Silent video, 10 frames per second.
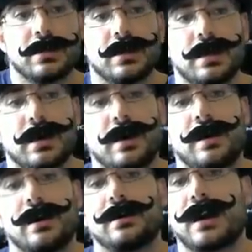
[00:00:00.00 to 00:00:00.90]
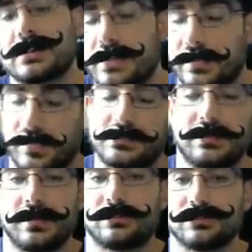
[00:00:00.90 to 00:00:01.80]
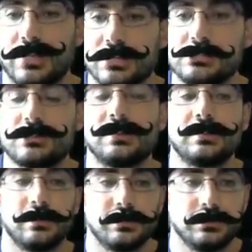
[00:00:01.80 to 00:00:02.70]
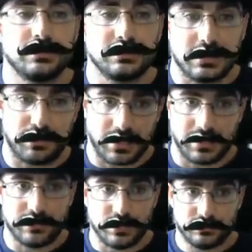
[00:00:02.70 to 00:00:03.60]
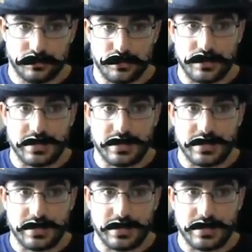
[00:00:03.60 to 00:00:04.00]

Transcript: Uh, as I said in the introduction, you typically want to